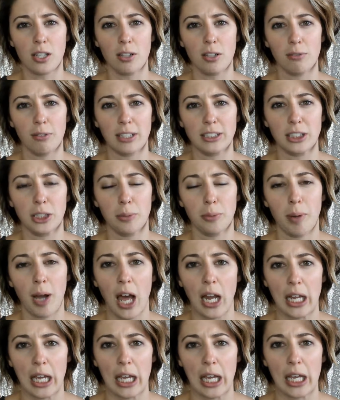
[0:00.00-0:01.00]
than the rest of your
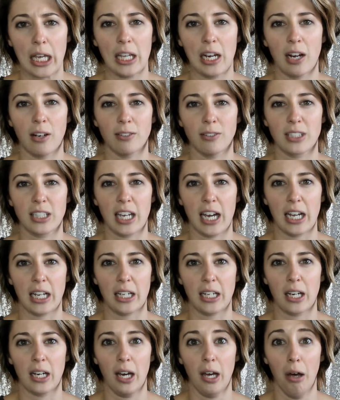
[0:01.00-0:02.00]
body. And I was
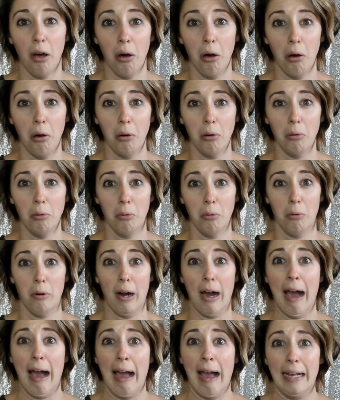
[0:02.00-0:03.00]
like, oh,
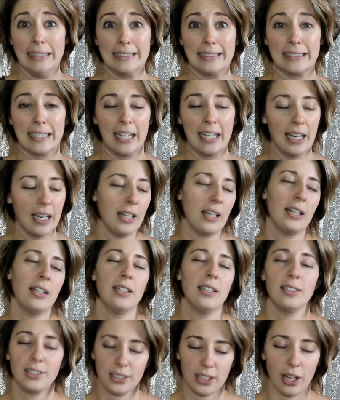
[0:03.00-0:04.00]
what?
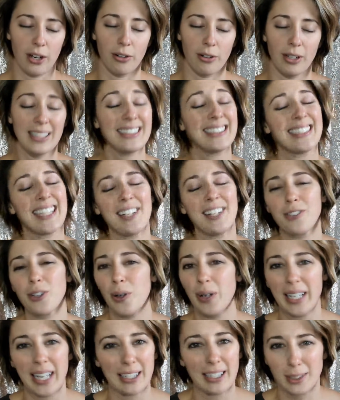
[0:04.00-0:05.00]
So instead of
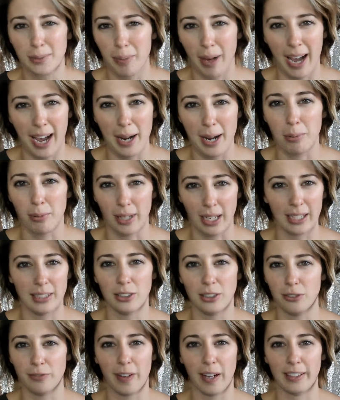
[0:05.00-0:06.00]
going out to buy a brand
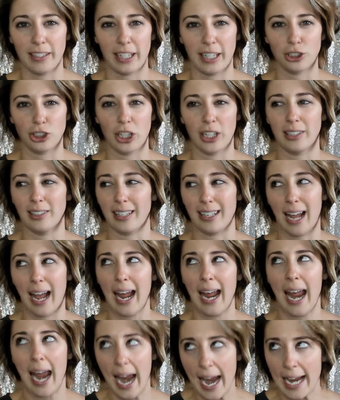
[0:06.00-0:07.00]
new foundation, like I
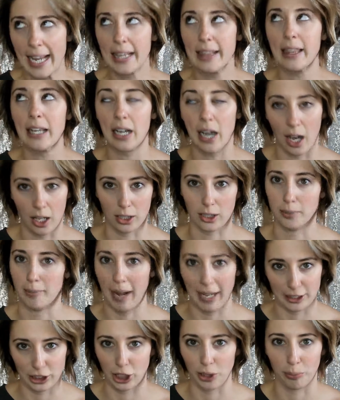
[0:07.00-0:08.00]
hate the color
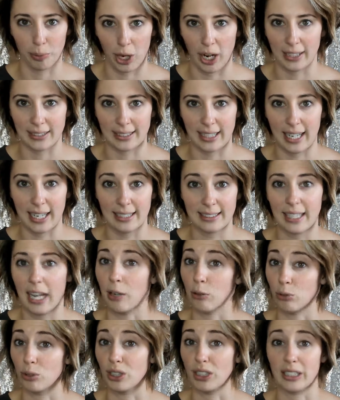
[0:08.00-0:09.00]
matching process. I
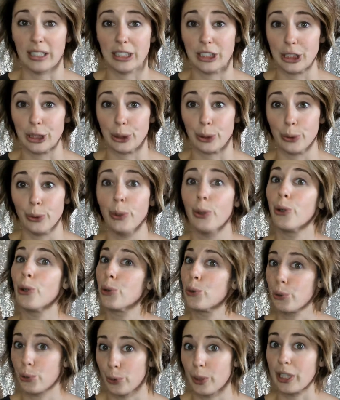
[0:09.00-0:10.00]
really do.
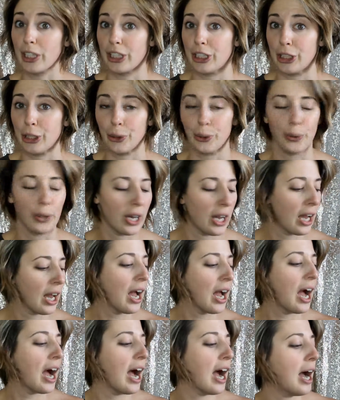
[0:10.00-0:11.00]
Really do.
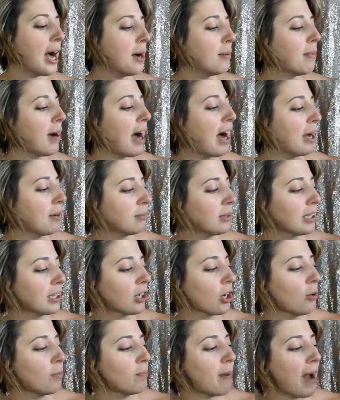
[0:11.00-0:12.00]
I'm gonna
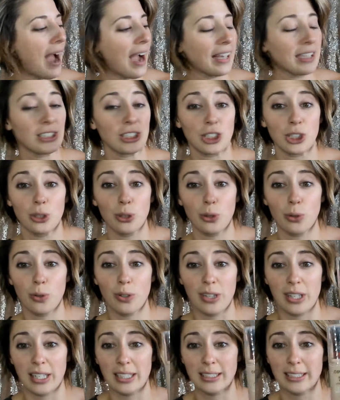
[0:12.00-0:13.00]
go back to
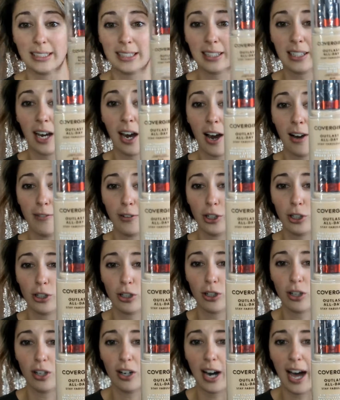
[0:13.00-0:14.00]
this
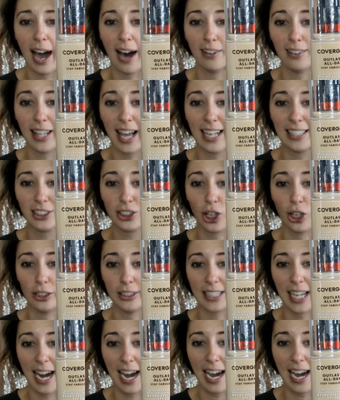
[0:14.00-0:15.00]
CoverGirl Outlast All
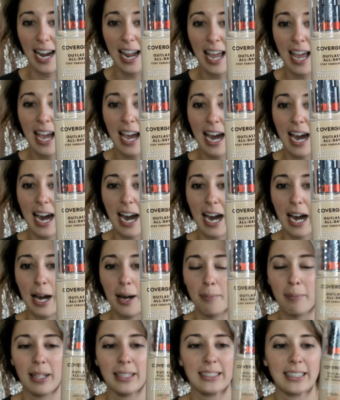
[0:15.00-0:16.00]
Day.
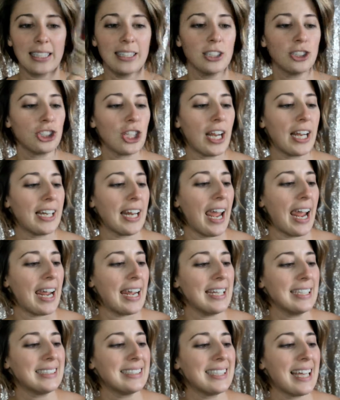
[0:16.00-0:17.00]
It's in the shade
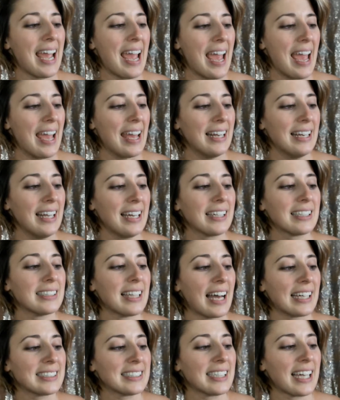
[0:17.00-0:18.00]
810
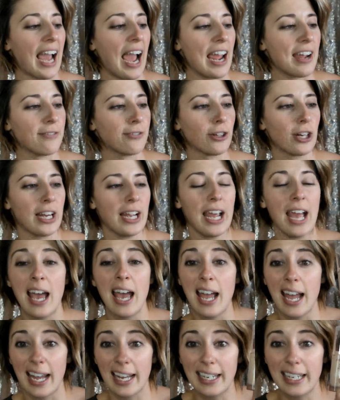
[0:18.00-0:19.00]
Classic Ivory.
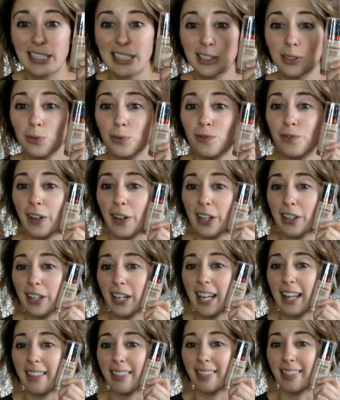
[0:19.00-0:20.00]
It is
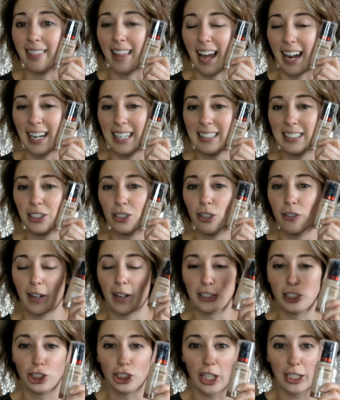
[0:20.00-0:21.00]
very light, so if I
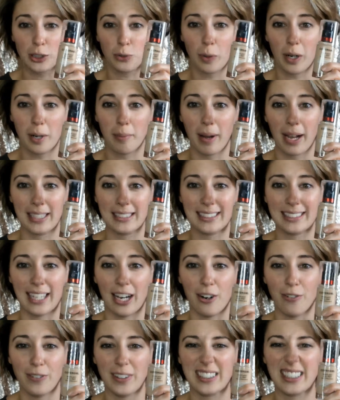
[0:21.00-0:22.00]
just wear it by
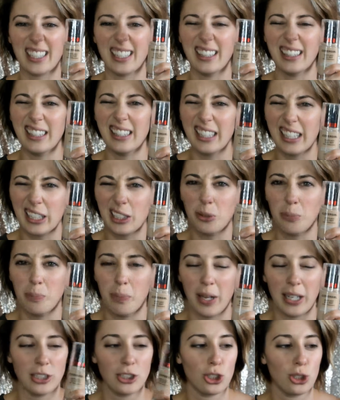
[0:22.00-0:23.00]
itself, it's a little
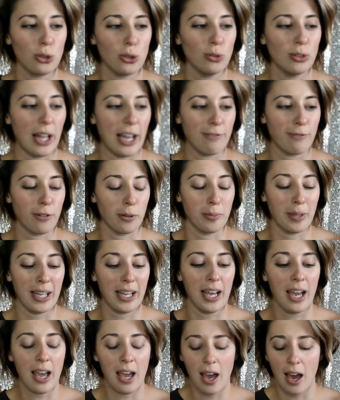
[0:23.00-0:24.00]
bit too light for
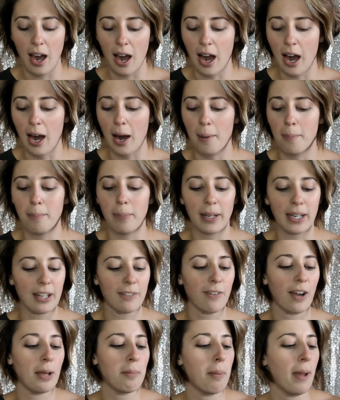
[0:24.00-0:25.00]
me. But
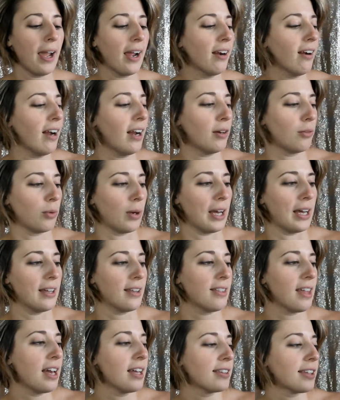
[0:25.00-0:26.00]
if I pair it
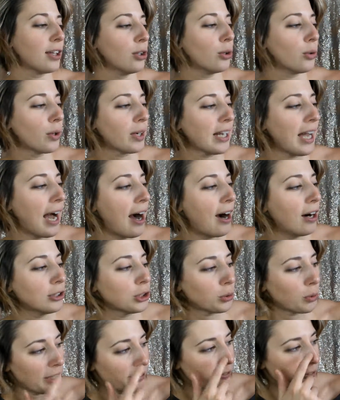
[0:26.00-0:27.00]
with the L'Oreal
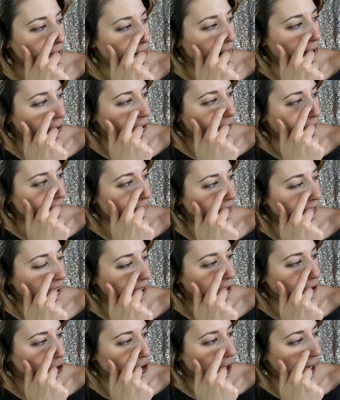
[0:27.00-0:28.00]
24-Hour
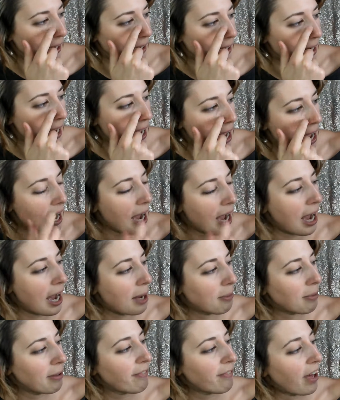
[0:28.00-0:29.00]
Foundation
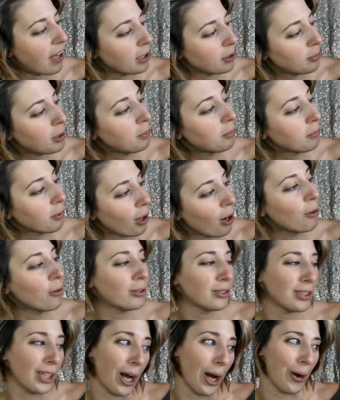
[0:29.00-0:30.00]
Infallible Pro
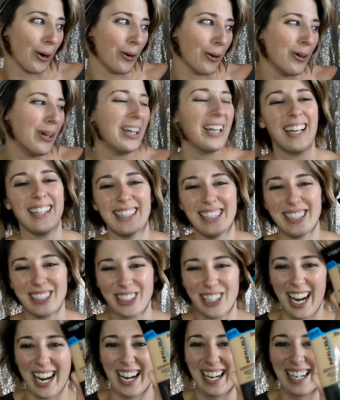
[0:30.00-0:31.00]
Glow in the
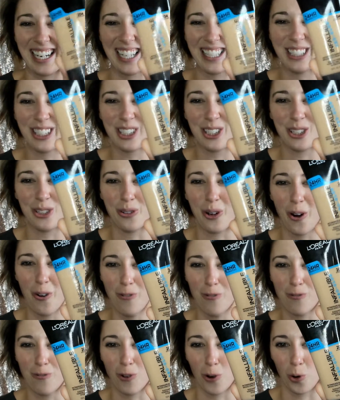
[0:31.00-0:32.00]
shade
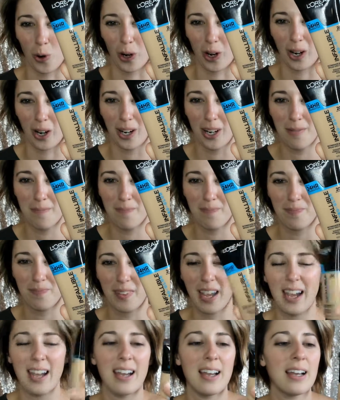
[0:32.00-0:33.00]
204,
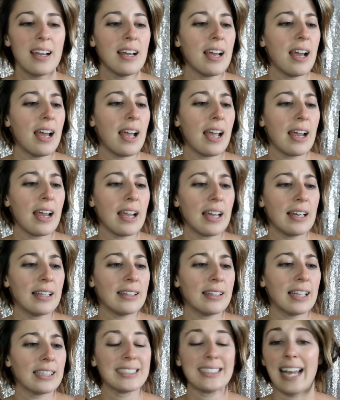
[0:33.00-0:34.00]
and
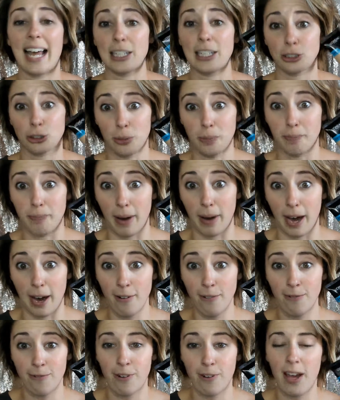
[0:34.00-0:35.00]
that's Natural
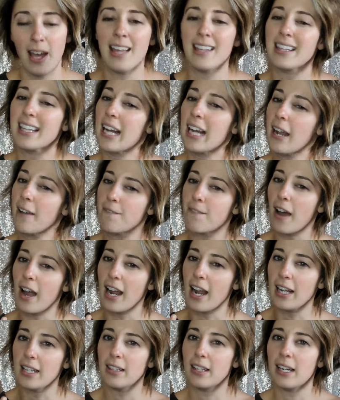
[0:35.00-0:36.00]
Buff, then I
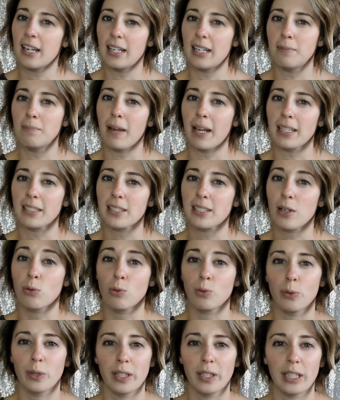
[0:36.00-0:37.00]
find that it makes a
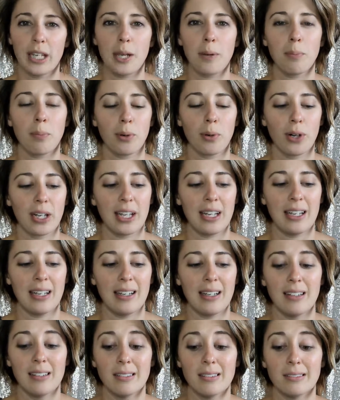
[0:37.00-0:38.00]
really
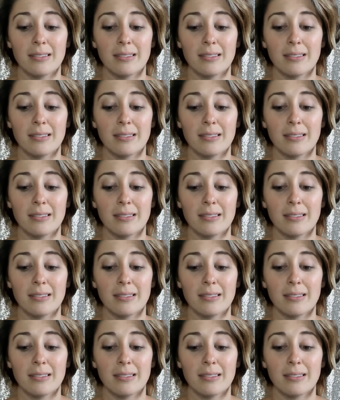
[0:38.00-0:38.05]
pretty